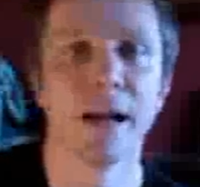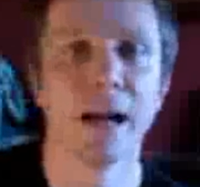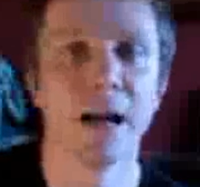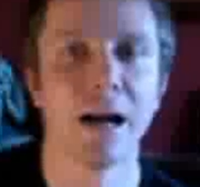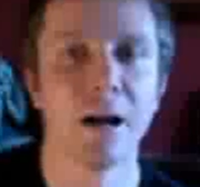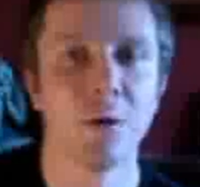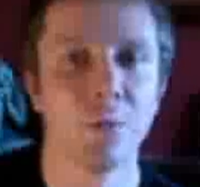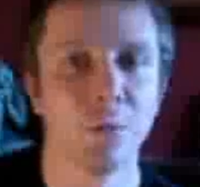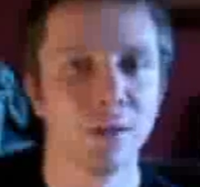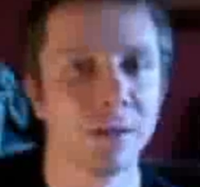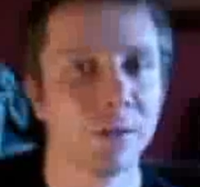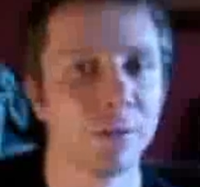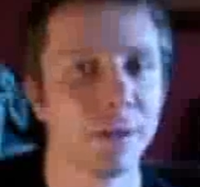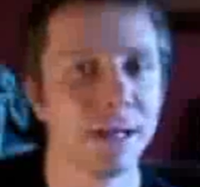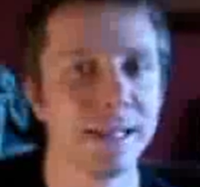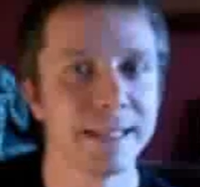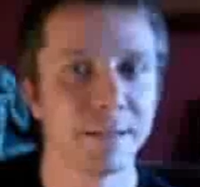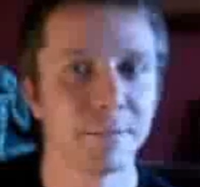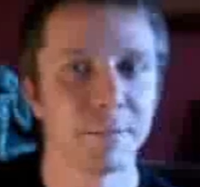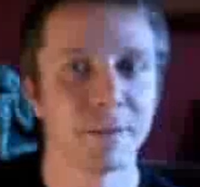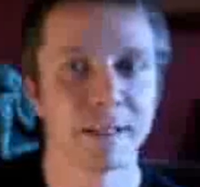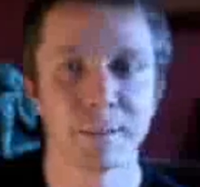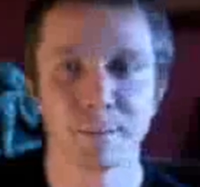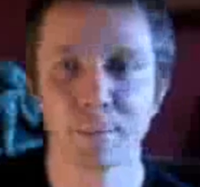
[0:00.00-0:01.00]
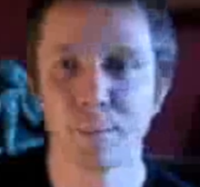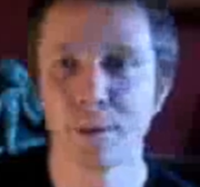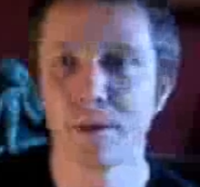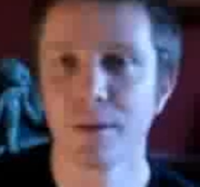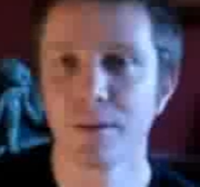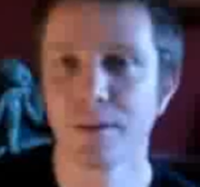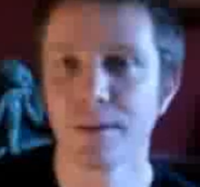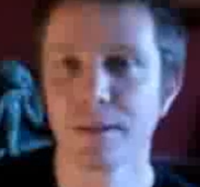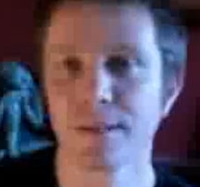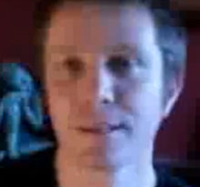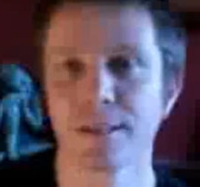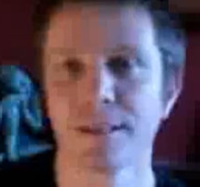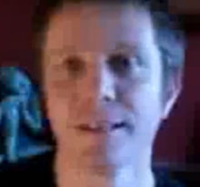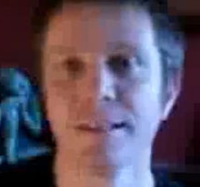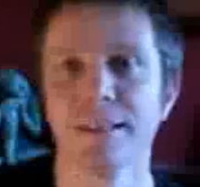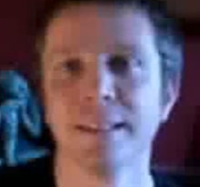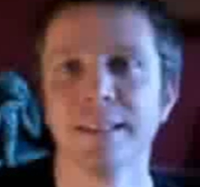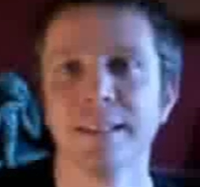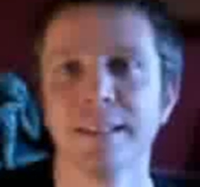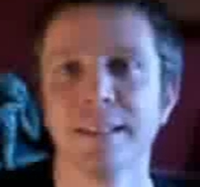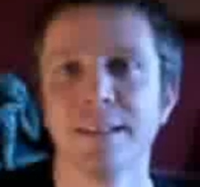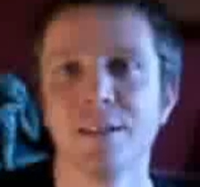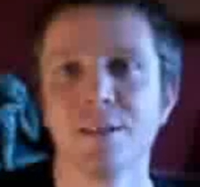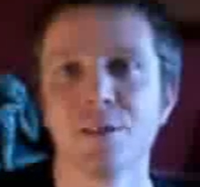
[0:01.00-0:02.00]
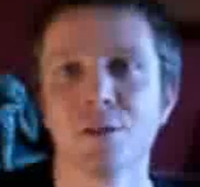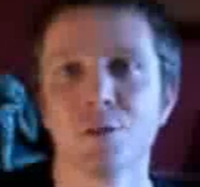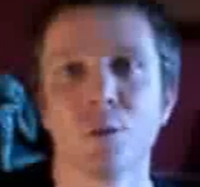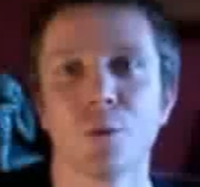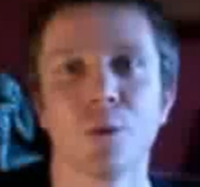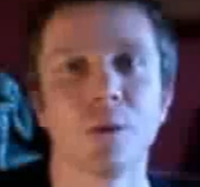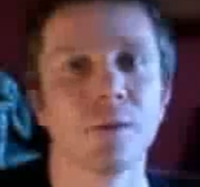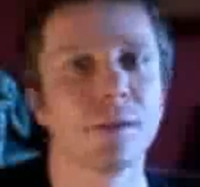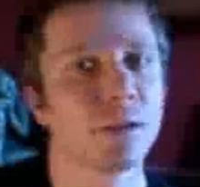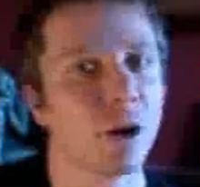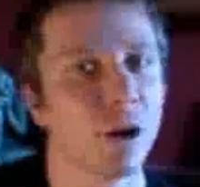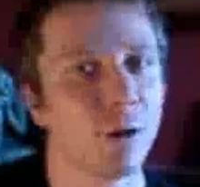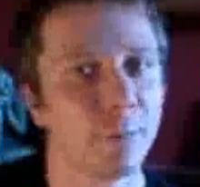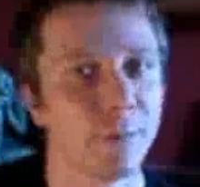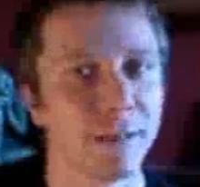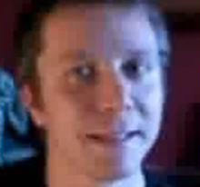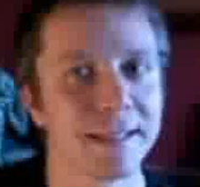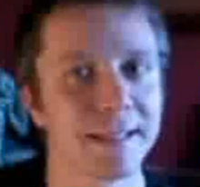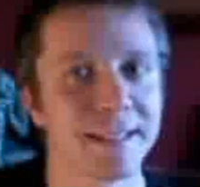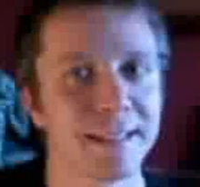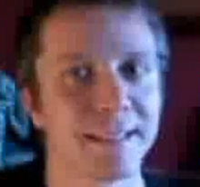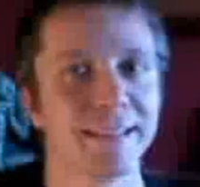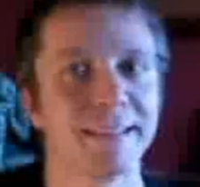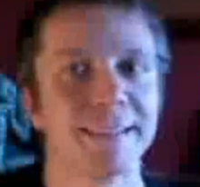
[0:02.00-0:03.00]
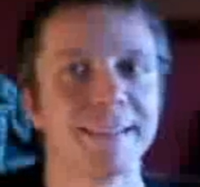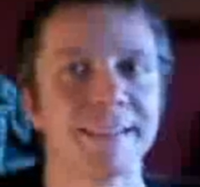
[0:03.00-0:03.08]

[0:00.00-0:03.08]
I will read and respond to all the comments.